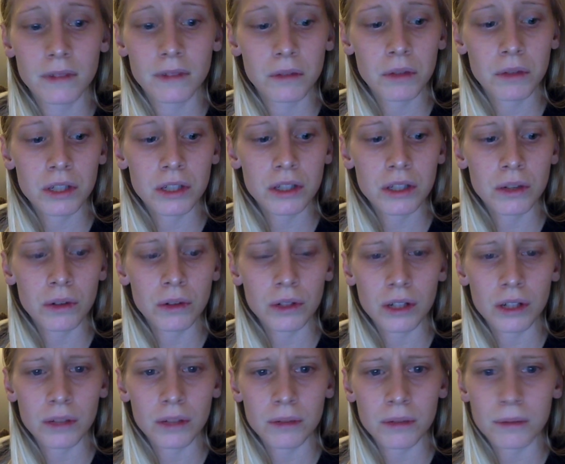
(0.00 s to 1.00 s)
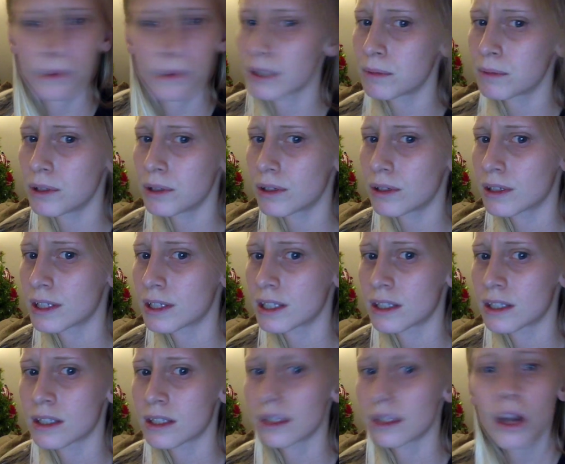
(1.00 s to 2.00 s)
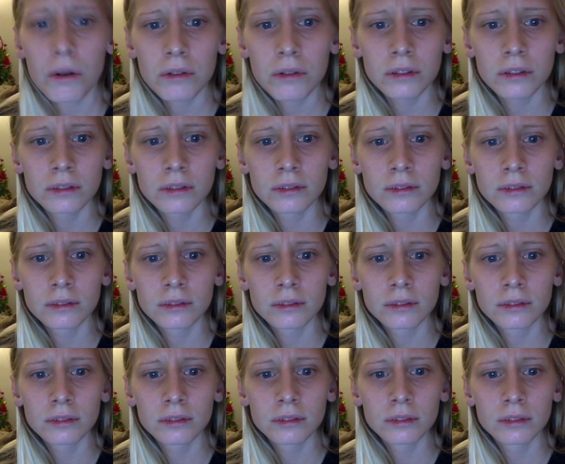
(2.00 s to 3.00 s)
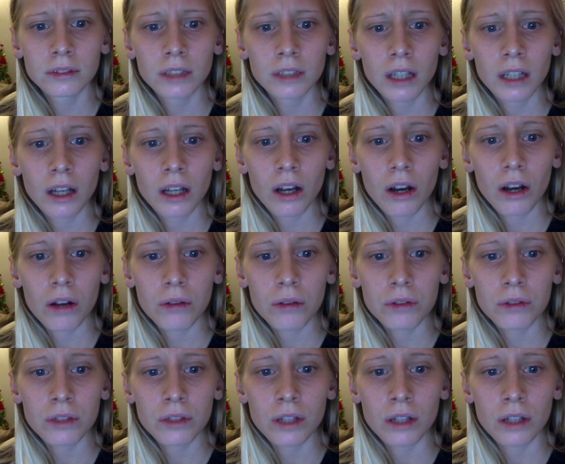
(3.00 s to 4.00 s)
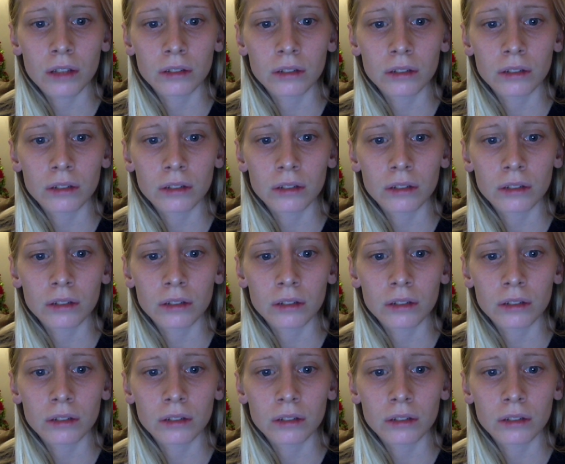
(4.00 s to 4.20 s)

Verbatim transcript: What is going on with my computer? Is it slow? Oh no.